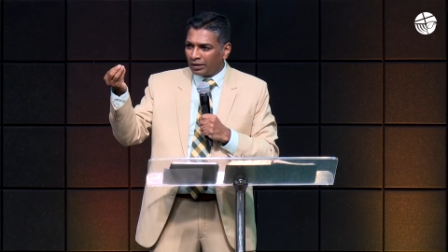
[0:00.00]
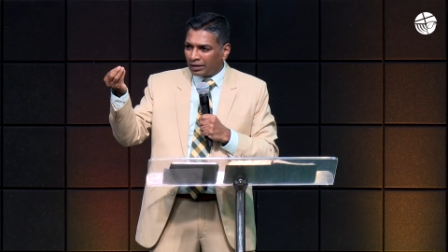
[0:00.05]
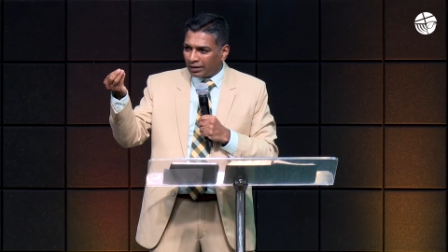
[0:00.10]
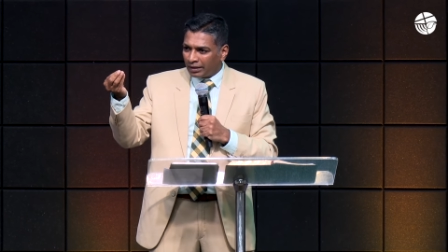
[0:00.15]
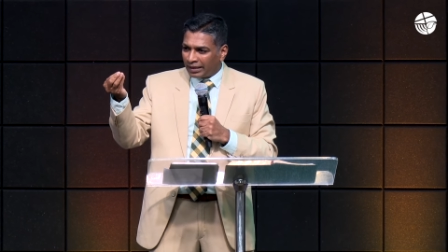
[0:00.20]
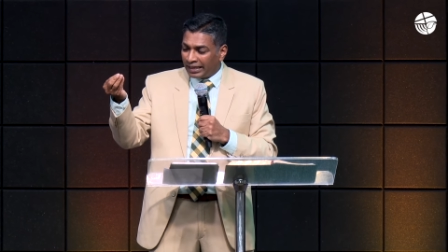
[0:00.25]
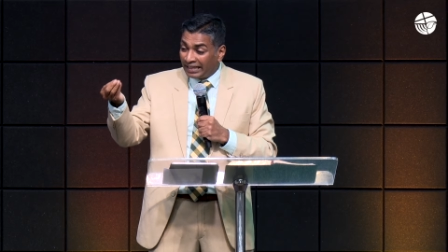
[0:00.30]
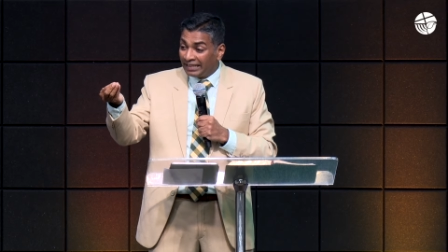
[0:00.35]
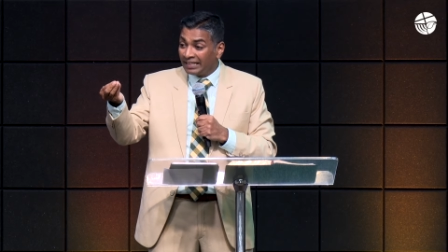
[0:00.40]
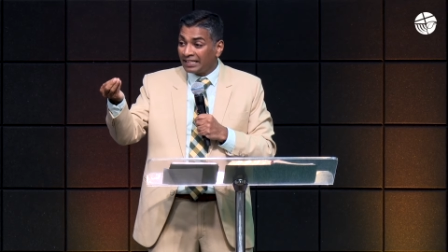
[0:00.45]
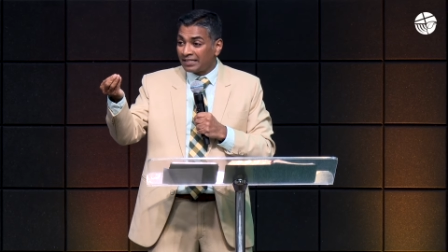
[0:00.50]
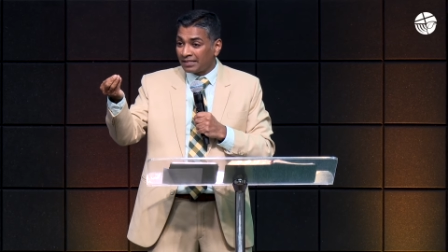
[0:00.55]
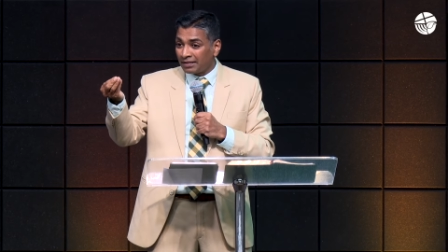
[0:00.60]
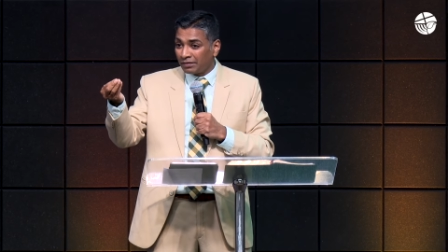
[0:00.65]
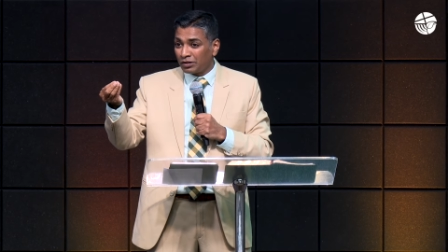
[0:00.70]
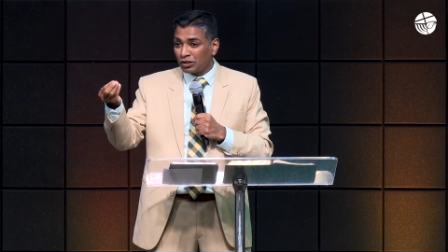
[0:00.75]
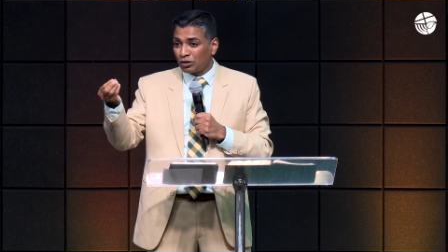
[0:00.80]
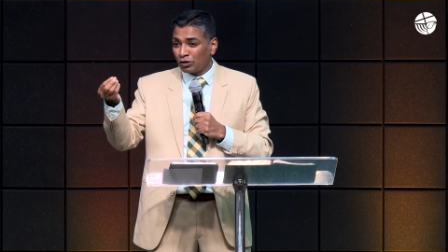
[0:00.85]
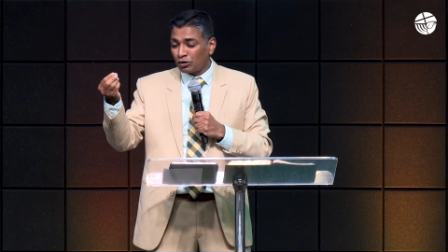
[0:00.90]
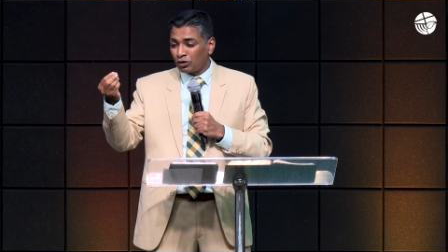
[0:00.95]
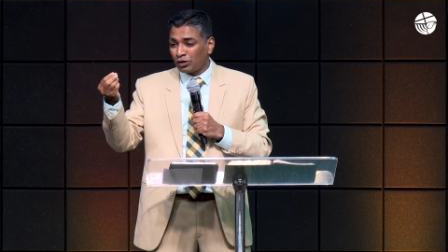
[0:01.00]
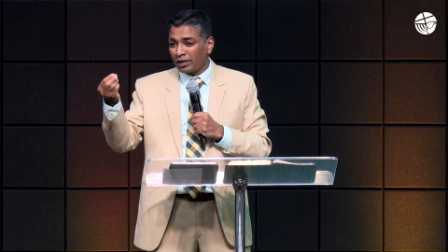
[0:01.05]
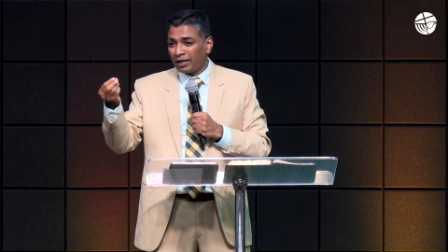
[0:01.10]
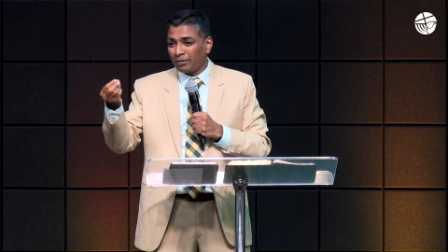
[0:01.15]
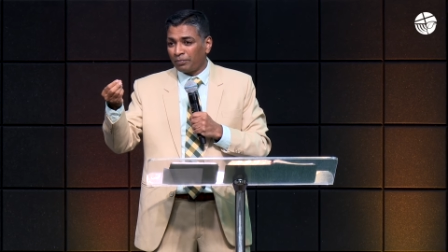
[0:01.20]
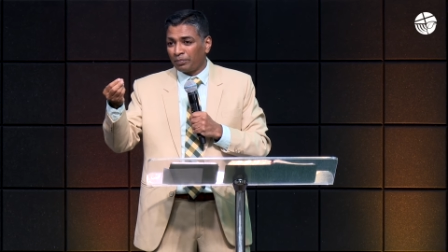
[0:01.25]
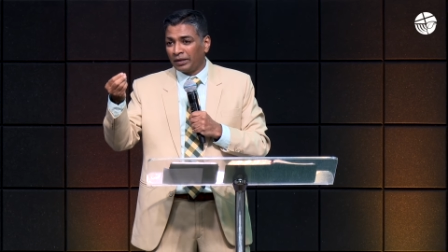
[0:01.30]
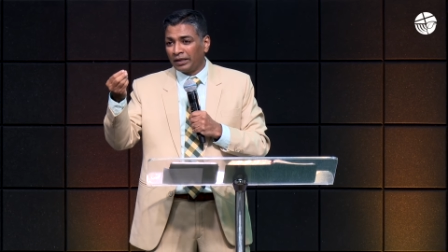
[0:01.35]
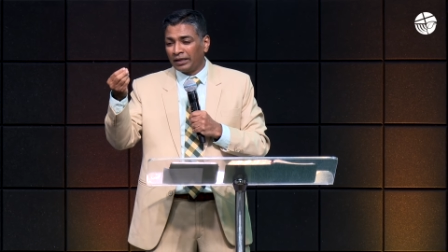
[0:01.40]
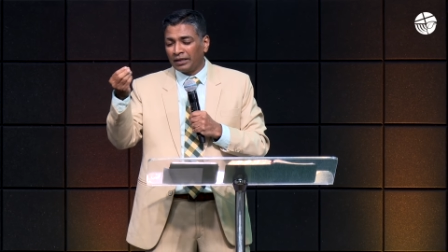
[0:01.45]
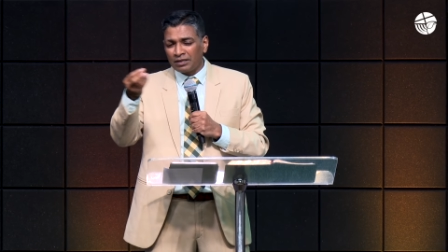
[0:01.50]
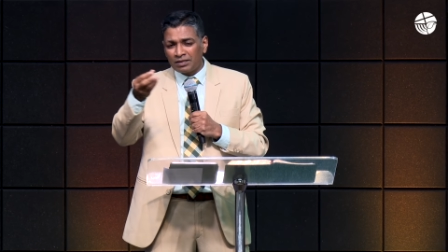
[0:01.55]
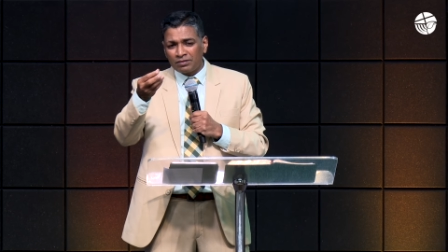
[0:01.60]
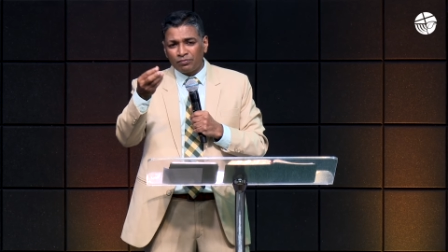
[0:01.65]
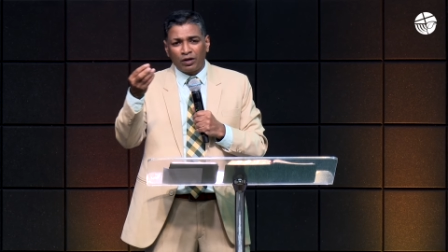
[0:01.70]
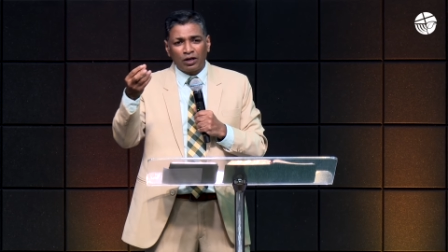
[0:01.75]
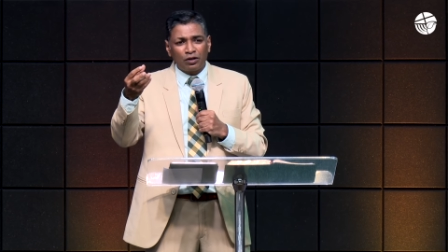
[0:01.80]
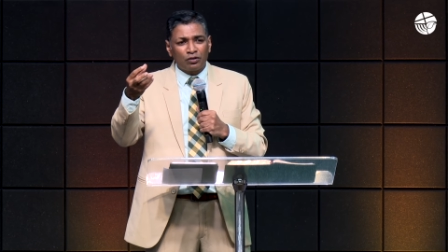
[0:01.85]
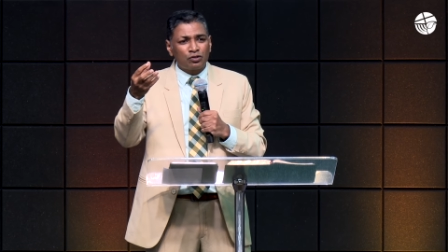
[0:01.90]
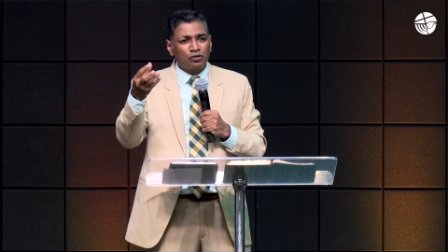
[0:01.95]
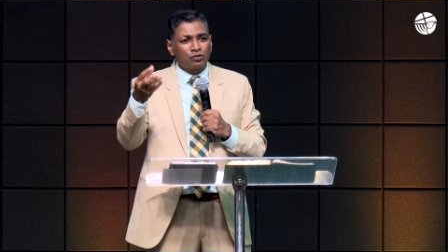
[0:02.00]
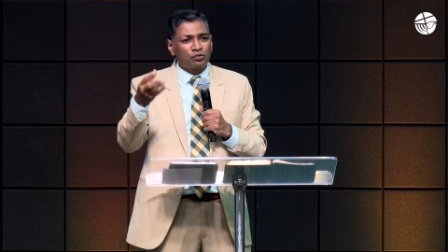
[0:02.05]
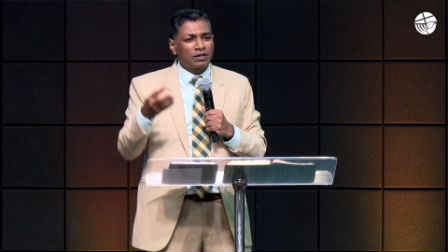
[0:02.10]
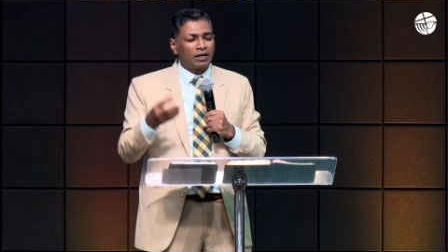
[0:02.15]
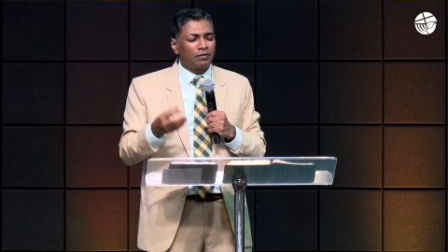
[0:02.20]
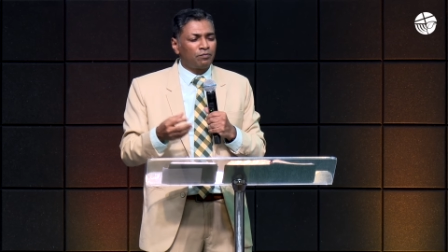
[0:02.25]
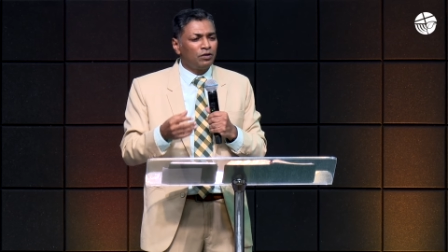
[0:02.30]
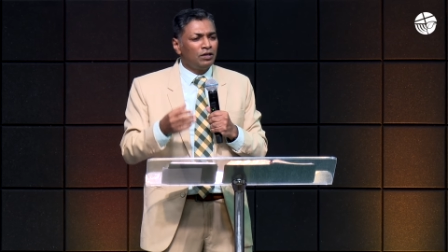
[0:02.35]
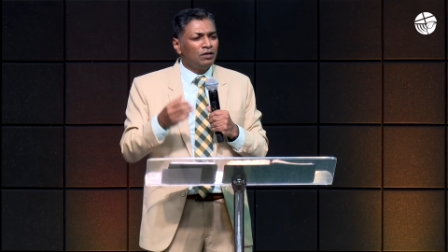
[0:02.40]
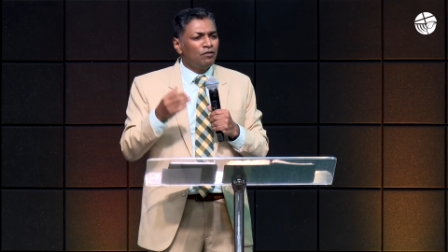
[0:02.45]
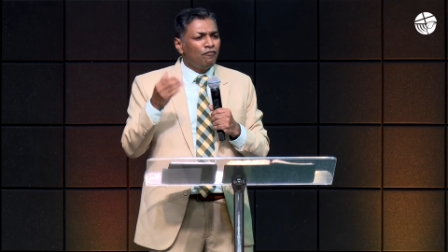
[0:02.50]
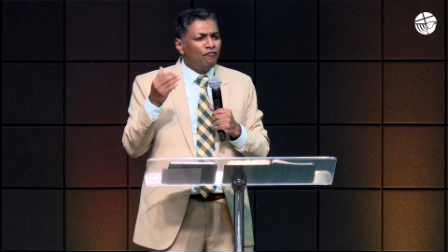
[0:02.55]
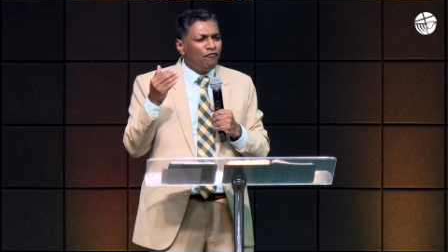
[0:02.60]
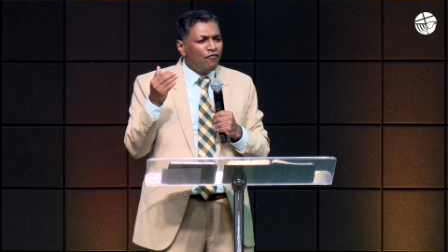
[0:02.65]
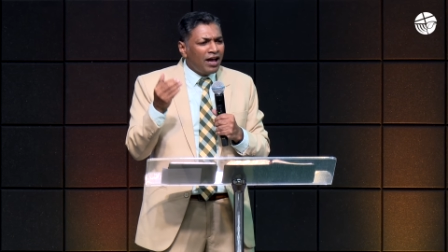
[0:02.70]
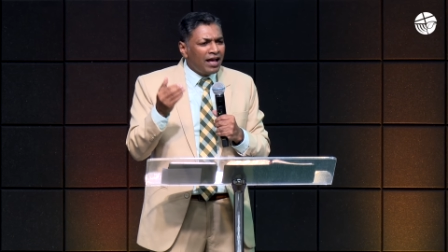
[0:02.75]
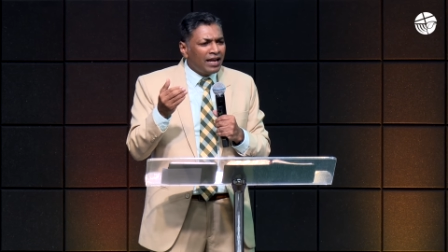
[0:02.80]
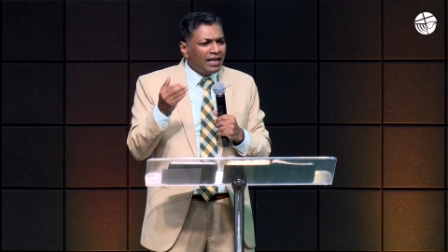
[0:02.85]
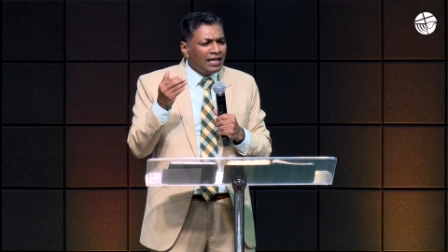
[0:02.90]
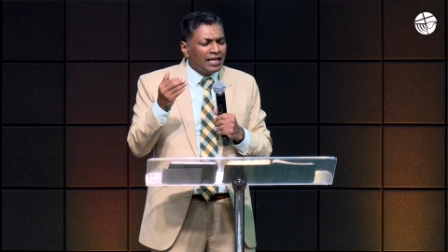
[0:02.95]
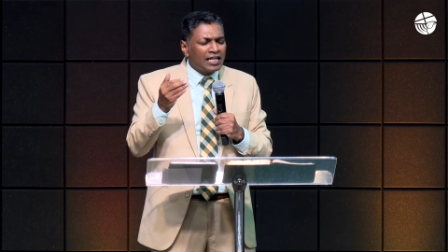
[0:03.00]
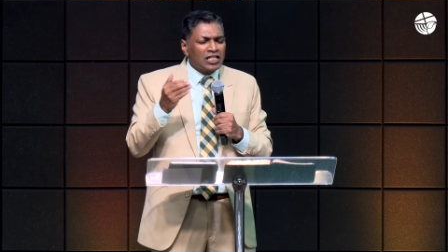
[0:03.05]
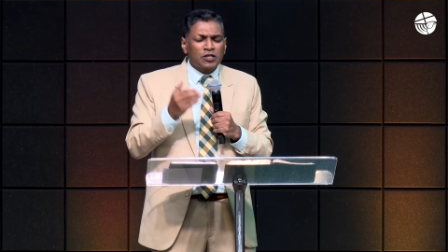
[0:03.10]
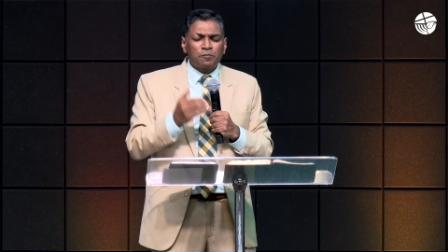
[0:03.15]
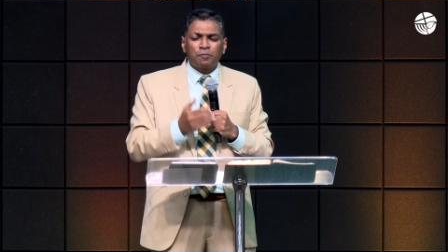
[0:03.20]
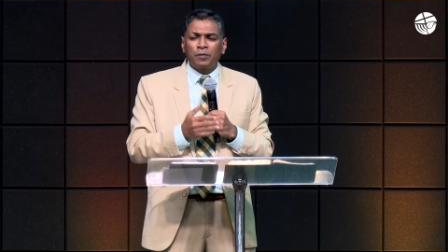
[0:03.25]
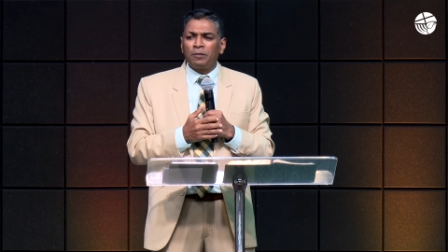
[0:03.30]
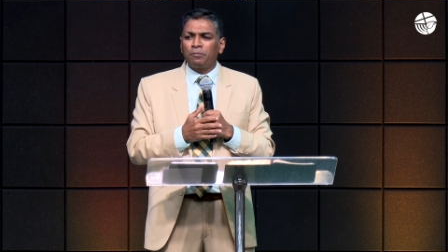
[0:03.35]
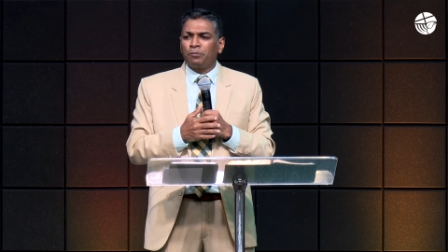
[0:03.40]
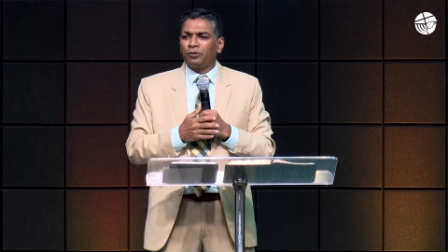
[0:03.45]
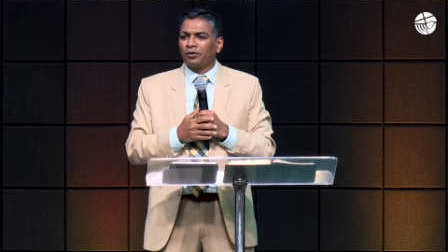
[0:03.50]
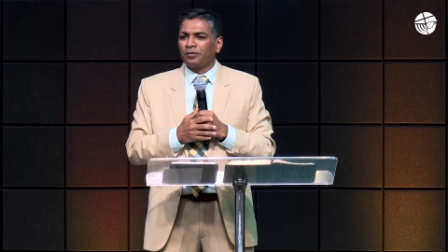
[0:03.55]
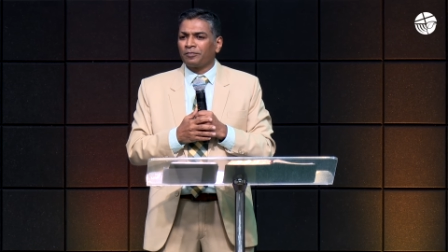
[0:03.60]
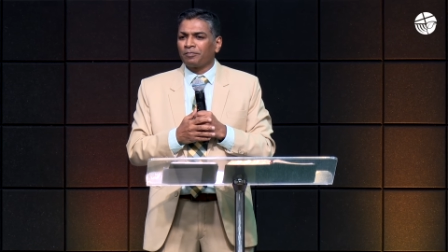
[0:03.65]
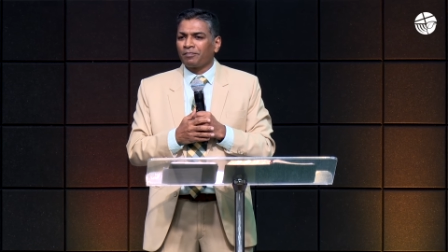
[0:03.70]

Hindi service also happening, and 1 or 2, very less people.